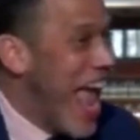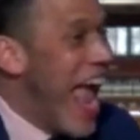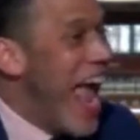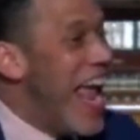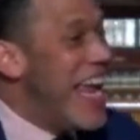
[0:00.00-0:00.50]

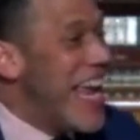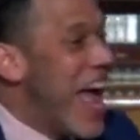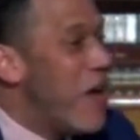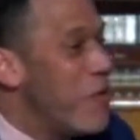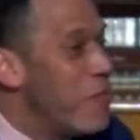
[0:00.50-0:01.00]
hanging
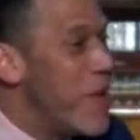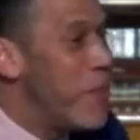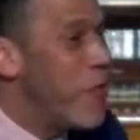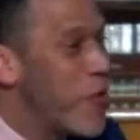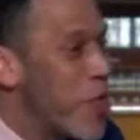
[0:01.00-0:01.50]
out with
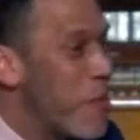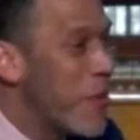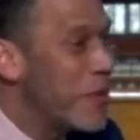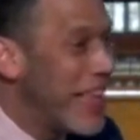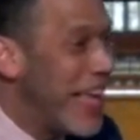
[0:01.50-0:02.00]
people for their
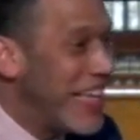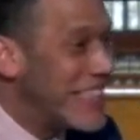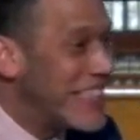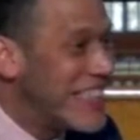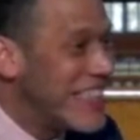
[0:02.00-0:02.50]

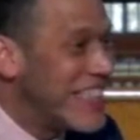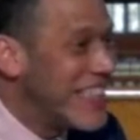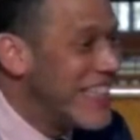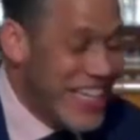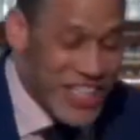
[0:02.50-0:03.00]
birthdays.
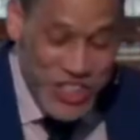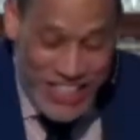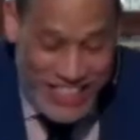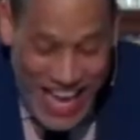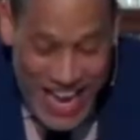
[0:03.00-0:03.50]

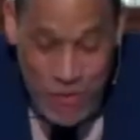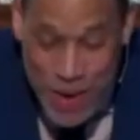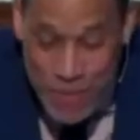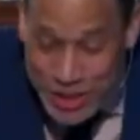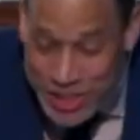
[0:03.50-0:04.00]
She's saying
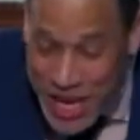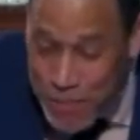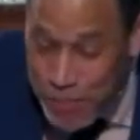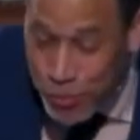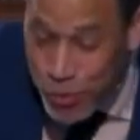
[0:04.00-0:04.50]
we must
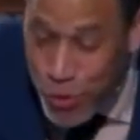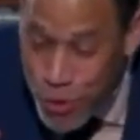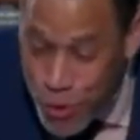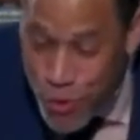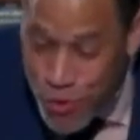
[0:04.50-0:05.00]

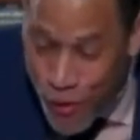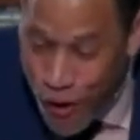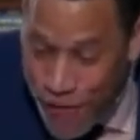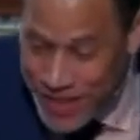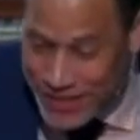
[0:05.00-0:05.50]
improve
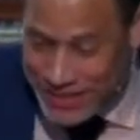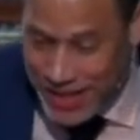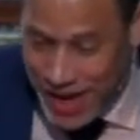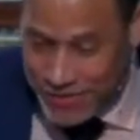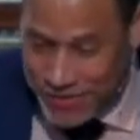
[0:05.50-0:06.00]
on this
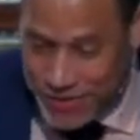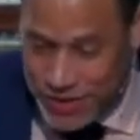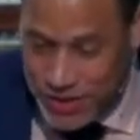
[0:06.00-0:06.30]
stuff.